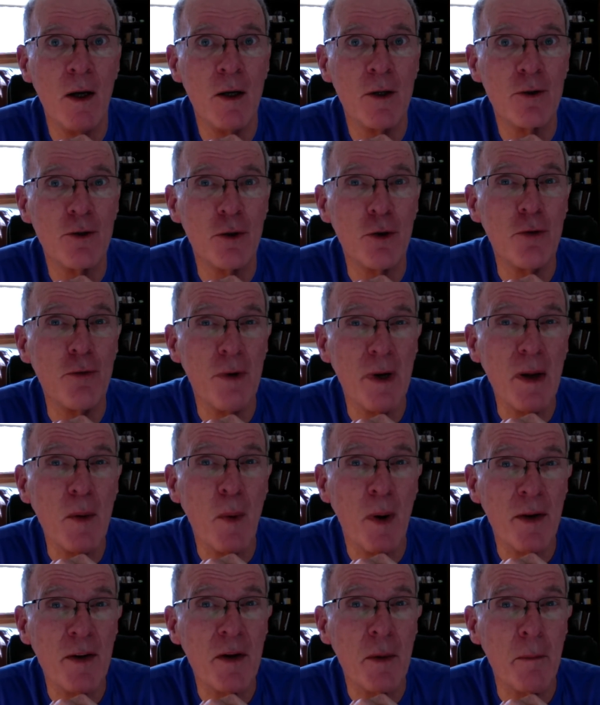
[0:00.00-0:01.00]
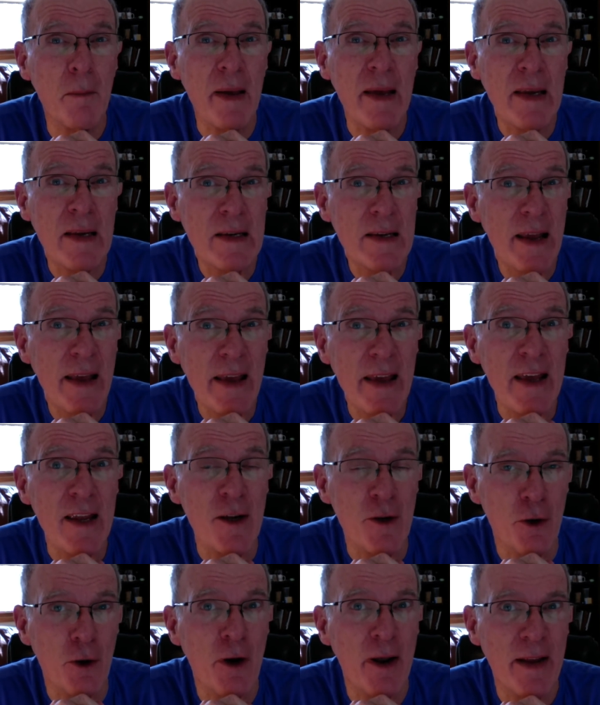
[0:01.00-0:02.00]
So you really want to maintain
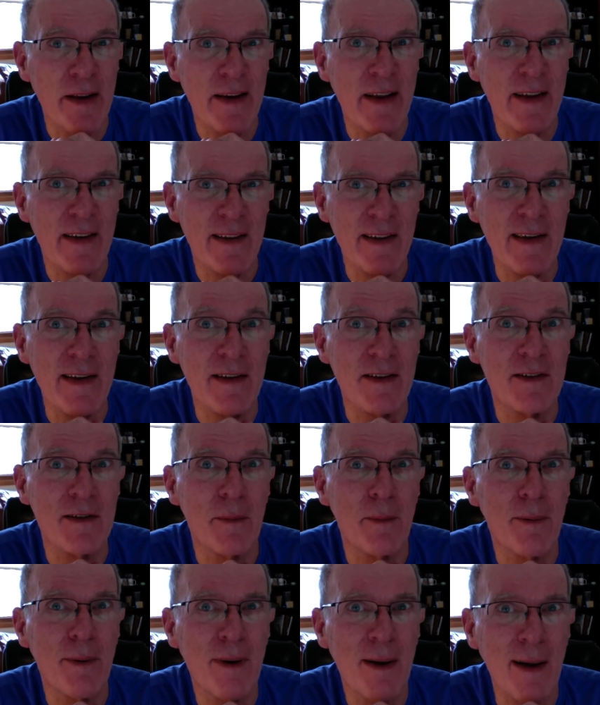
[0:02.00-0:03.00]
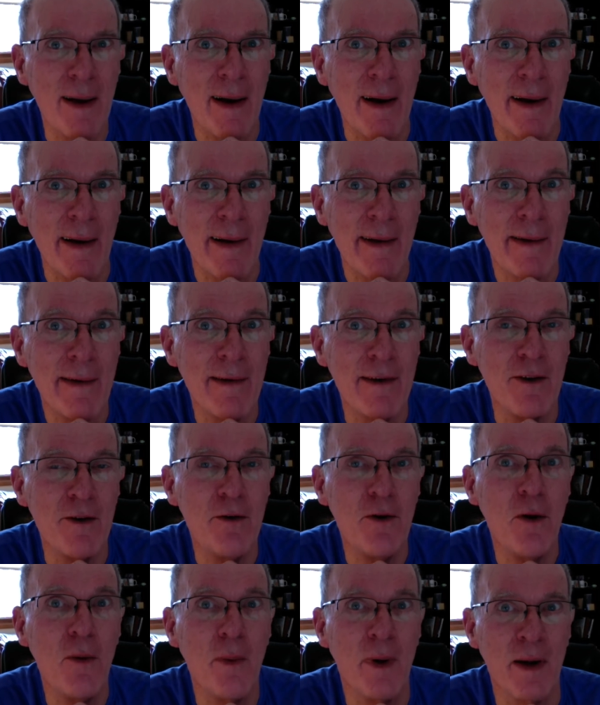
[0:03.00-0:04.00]
your NAD supply. You
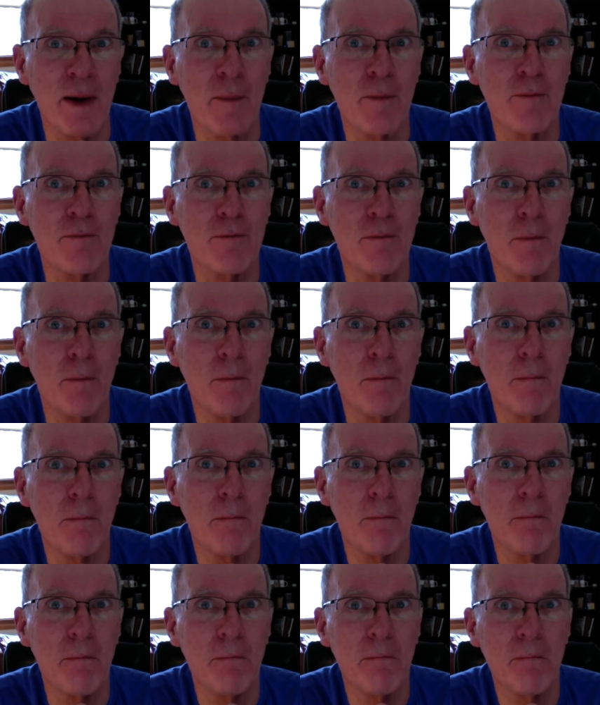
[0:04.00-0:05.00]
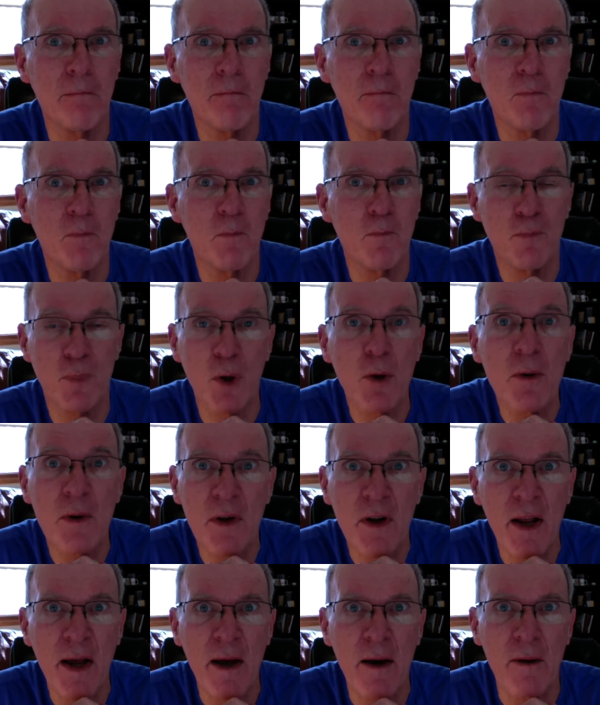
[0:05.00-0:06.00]
don't want it broken
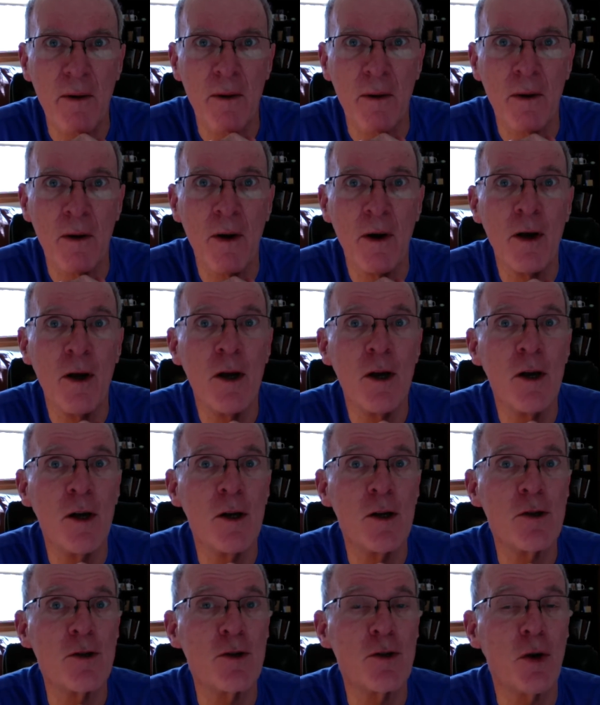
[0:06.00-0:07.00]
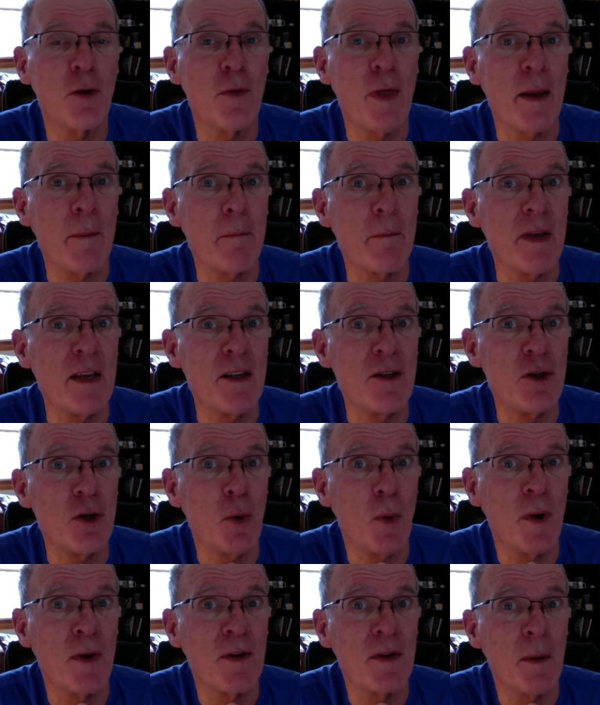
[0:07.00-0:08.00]
down. So that means you
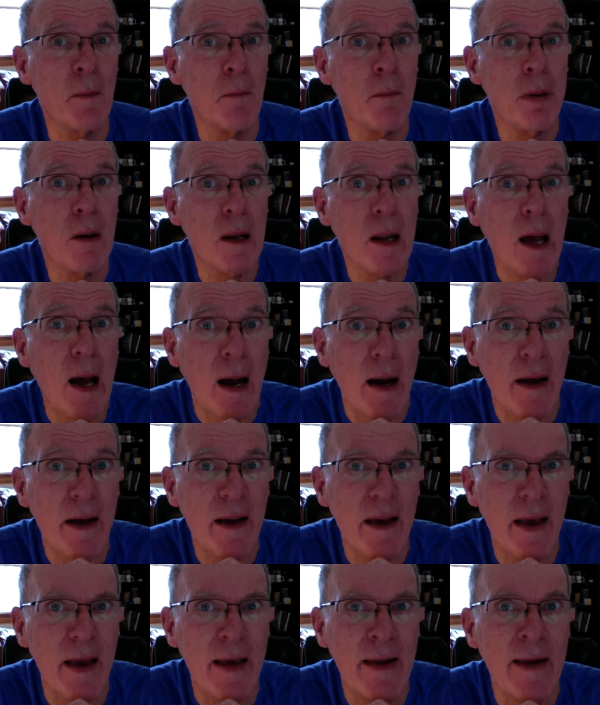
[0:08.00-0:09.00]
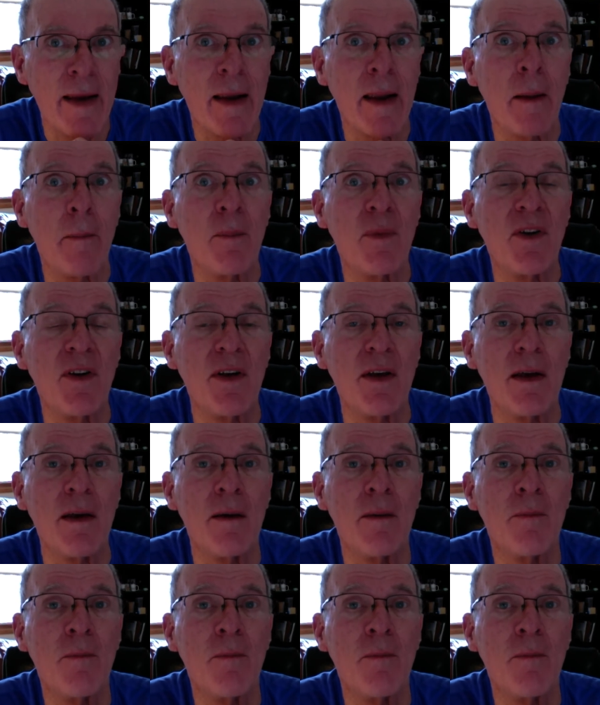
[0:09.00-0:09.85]
want to block NNMT.